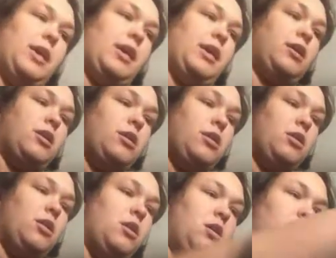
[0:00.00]
in.
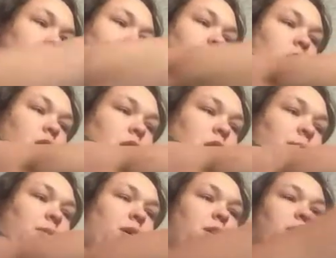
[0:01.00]

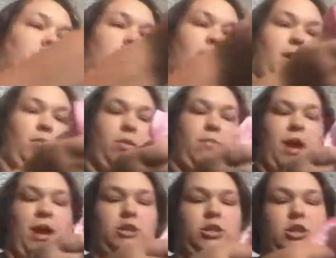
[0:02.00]
And then we
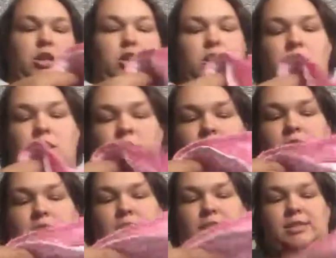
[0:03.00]
packed her
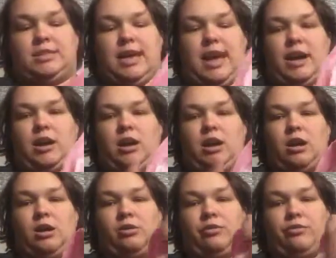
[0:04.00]
a stack
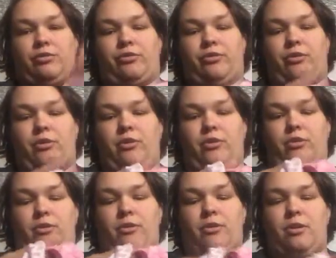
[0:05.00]
of
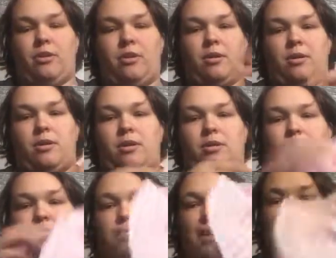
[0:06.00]

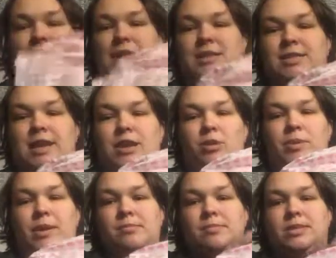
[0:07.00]
bandana style
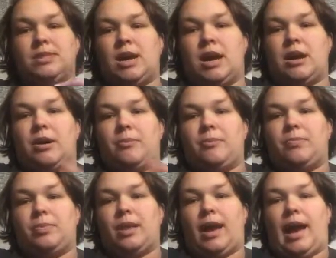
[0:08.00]
bibs.
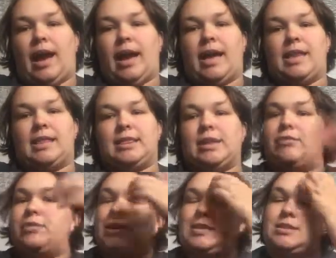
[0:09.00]
I
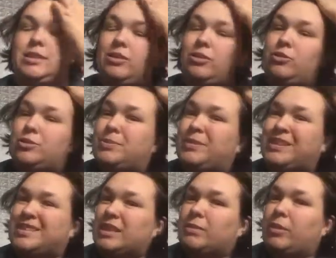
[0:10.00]
love these. You typically
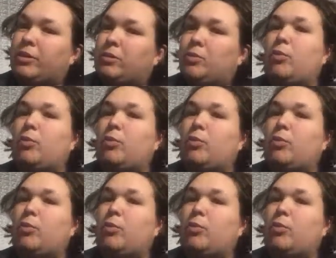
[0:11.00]
see them on little